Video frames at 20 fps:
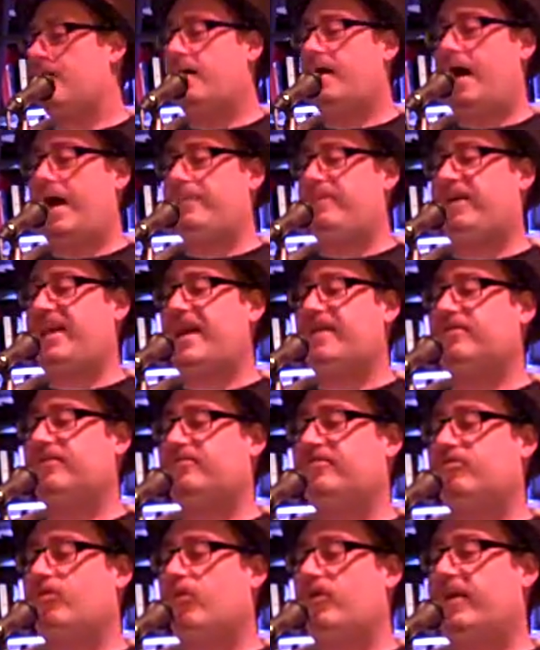I began the
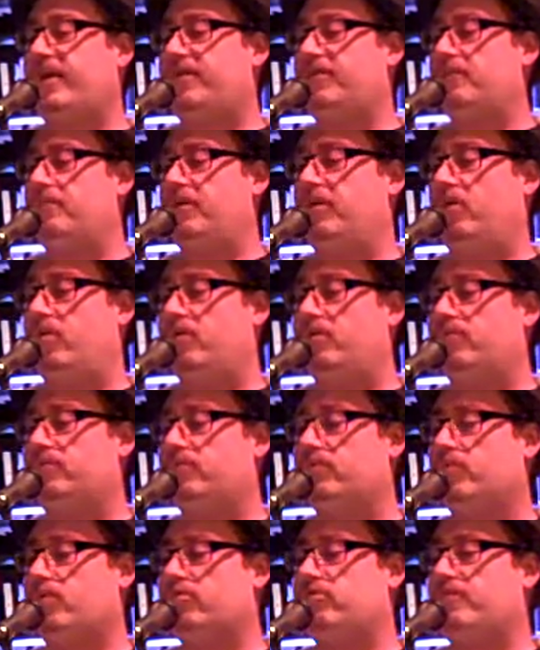story in the middle,
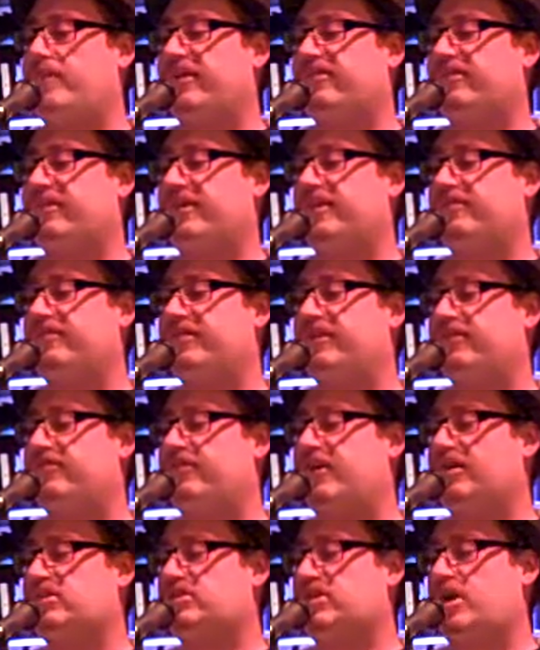where Domesticus in his
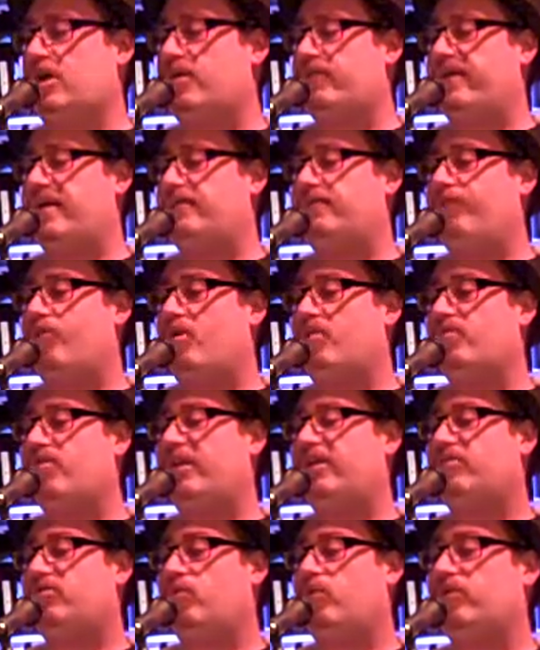Dodge Caravan form
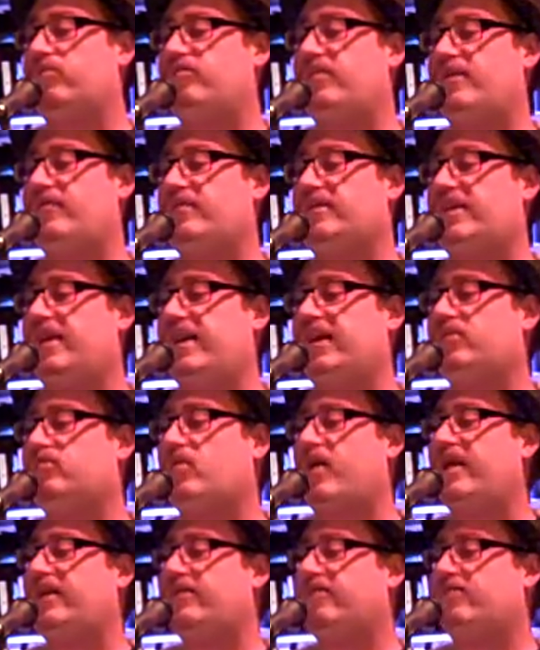raced toward Stephen King,
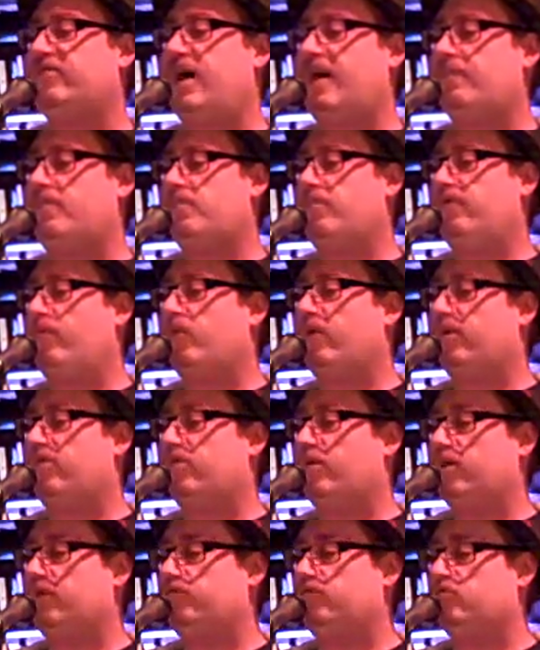trying to stop him before he
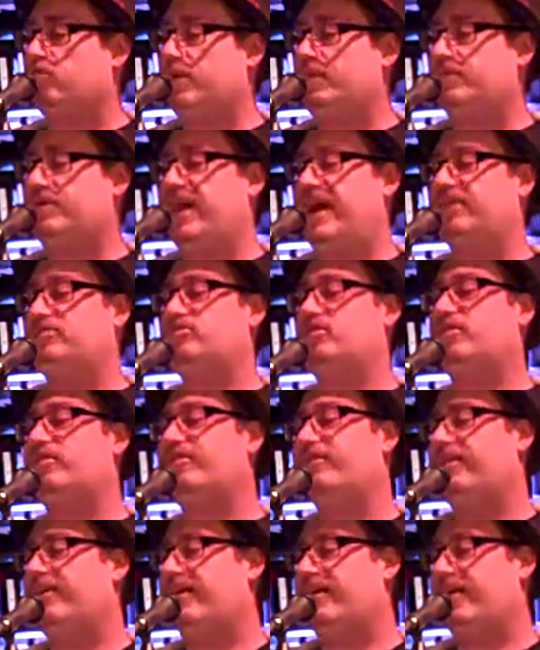thought of Dreamcatcher,
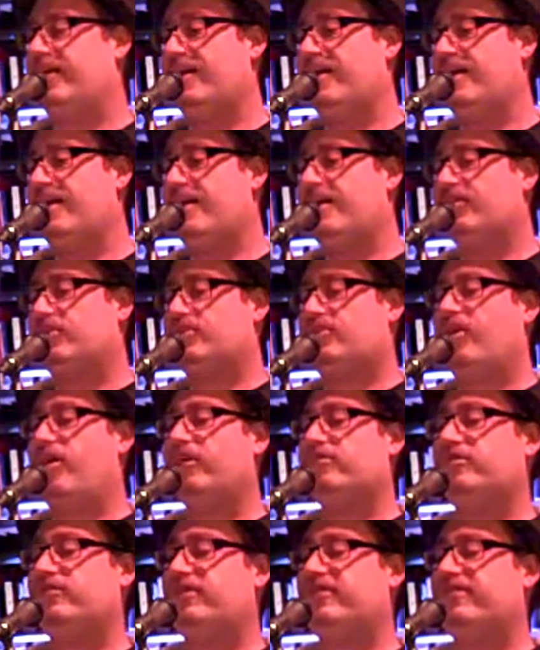the
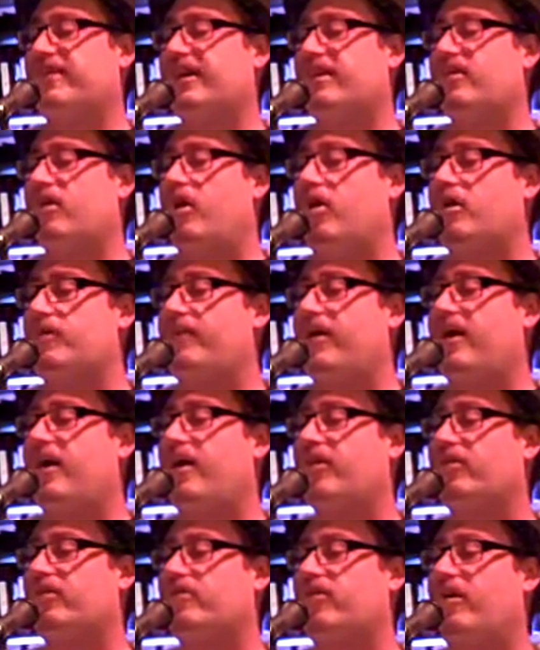cause of the second Autobot
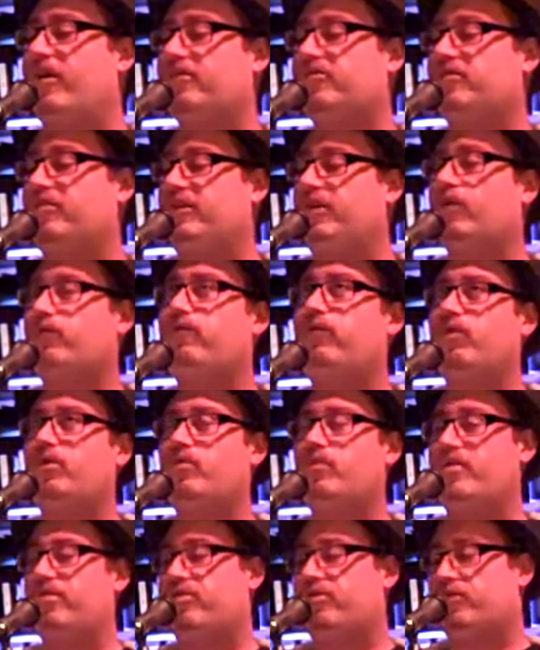Holocaust in the year
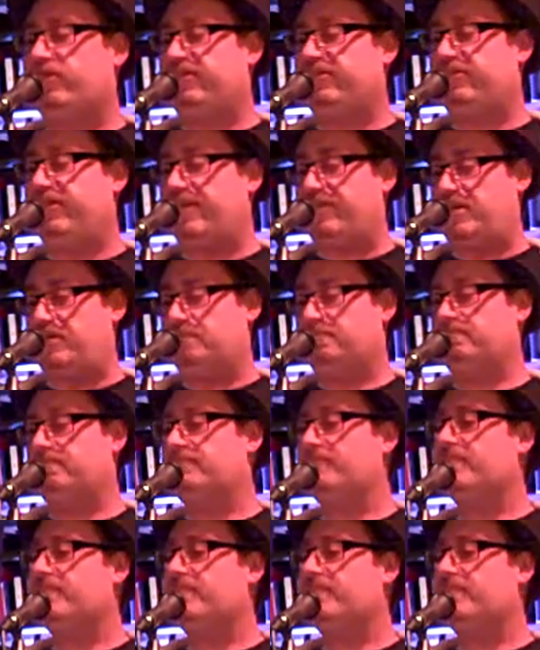4137.